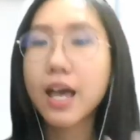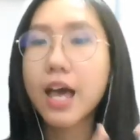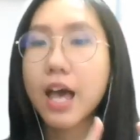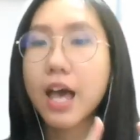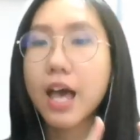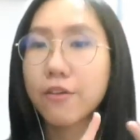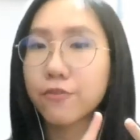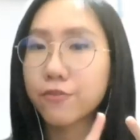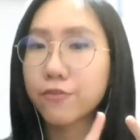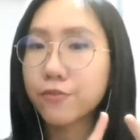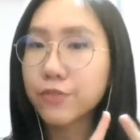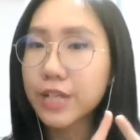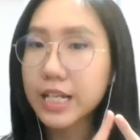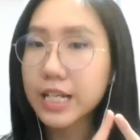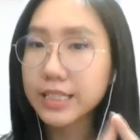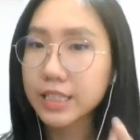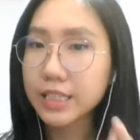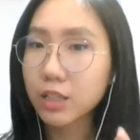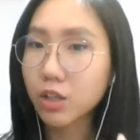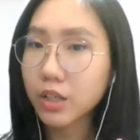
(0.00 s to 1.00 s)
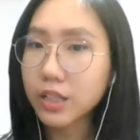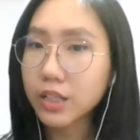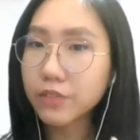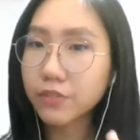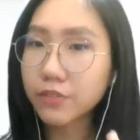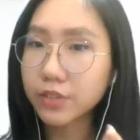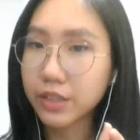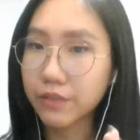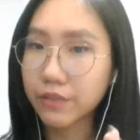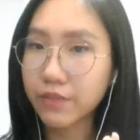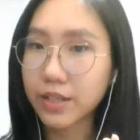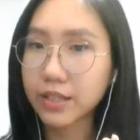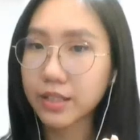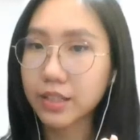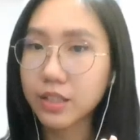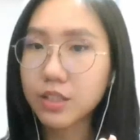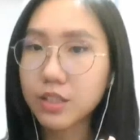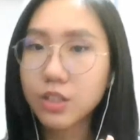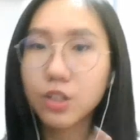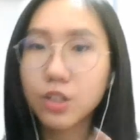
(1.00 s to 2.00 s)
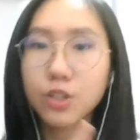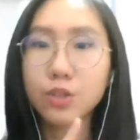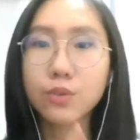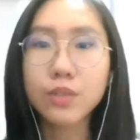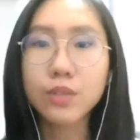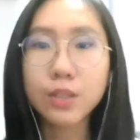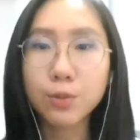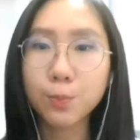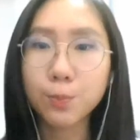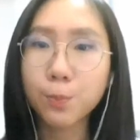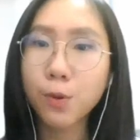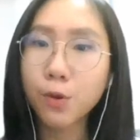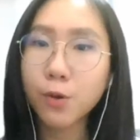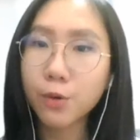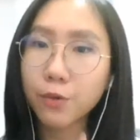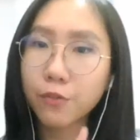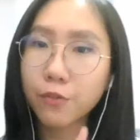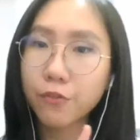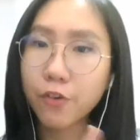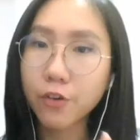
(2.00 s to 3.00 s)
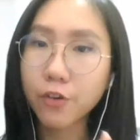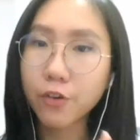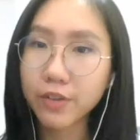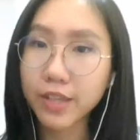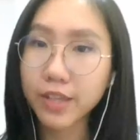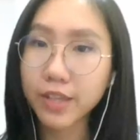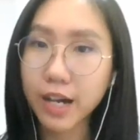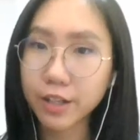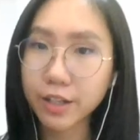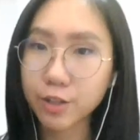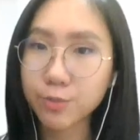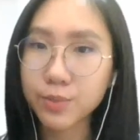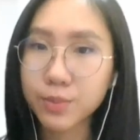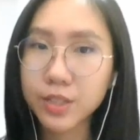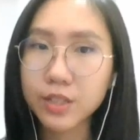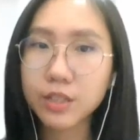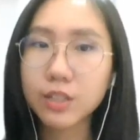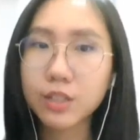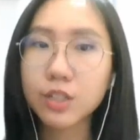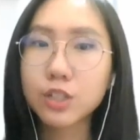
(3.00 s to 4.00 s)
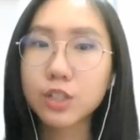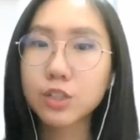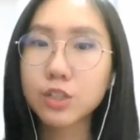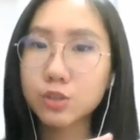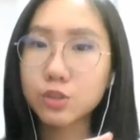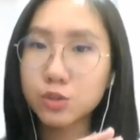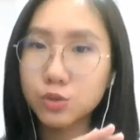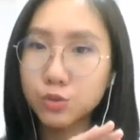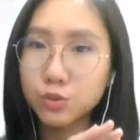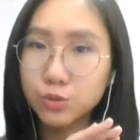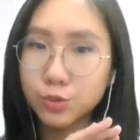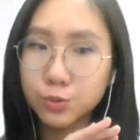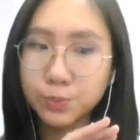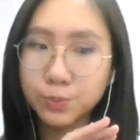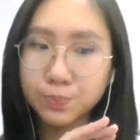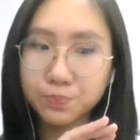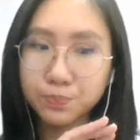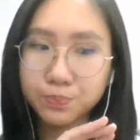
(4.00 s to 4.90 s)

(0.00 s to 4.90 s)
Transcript: And as a lawyer for defendant, you need to put forward argument to